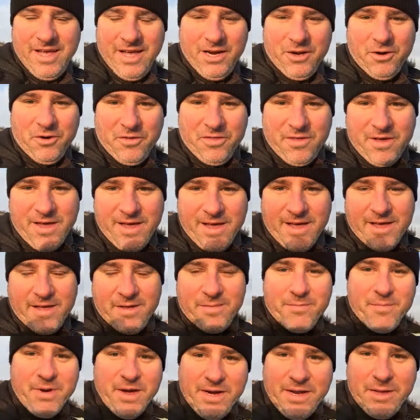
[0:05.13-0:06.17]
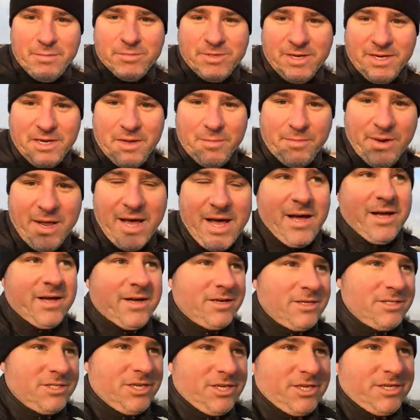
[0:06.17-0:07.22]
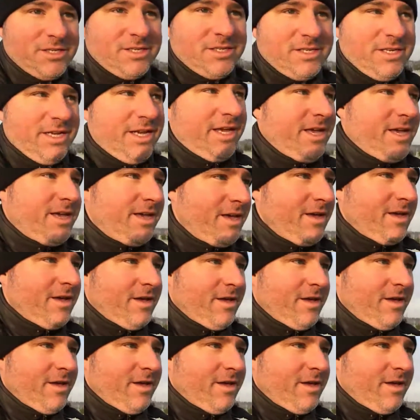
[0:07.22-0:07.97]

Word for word: Hello there, my name's Andy Black, and as you can see